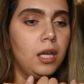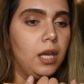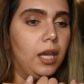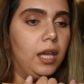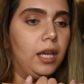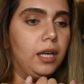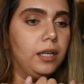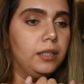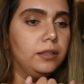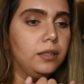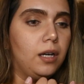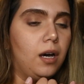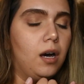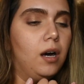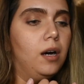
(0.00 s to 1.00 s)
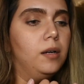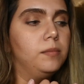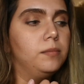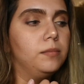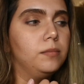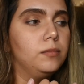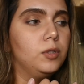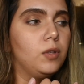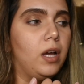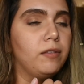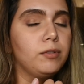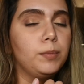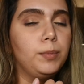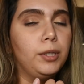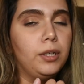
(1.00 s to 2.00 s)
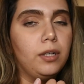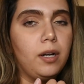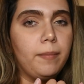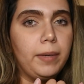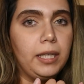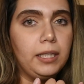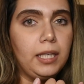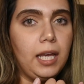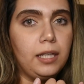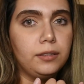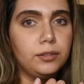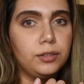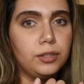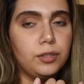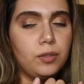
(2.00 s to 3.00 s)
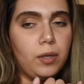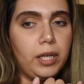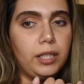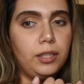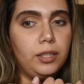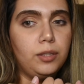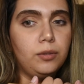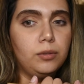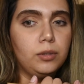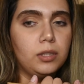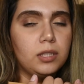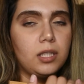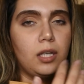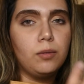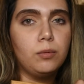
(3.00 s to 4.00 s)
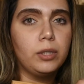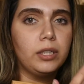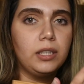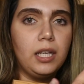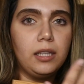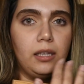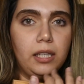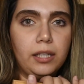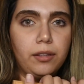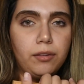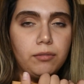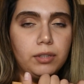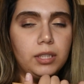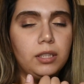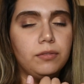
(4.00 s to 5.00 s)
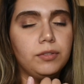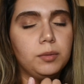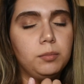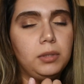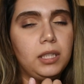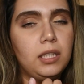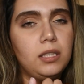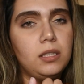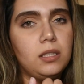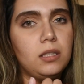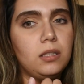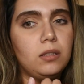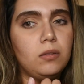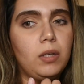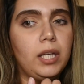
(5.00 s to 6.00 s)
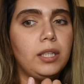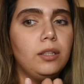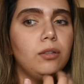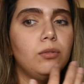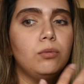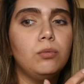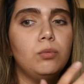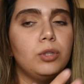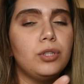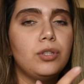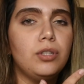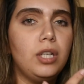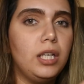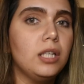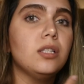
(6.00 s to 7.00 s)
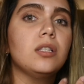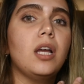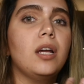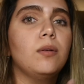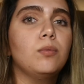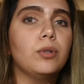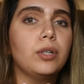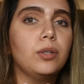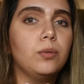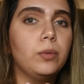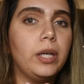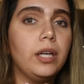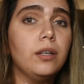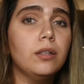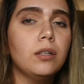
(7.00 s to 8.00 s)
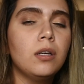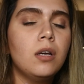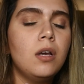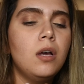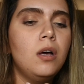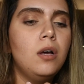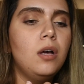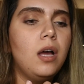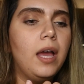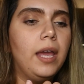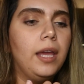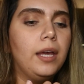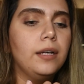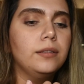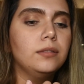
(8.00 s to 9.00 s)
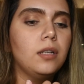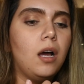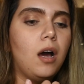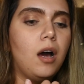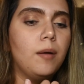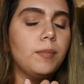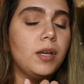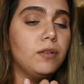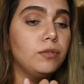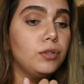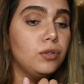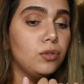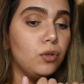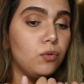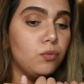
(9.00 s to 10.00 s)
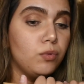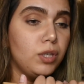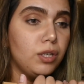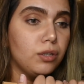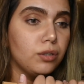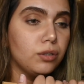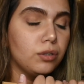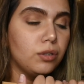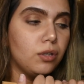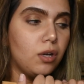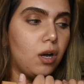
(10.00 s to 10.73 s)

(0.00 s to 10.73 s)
And um, so I would put it on my calendar so I knew because I worked at like three different places. So I knew which days I work where. And um, it was so weird.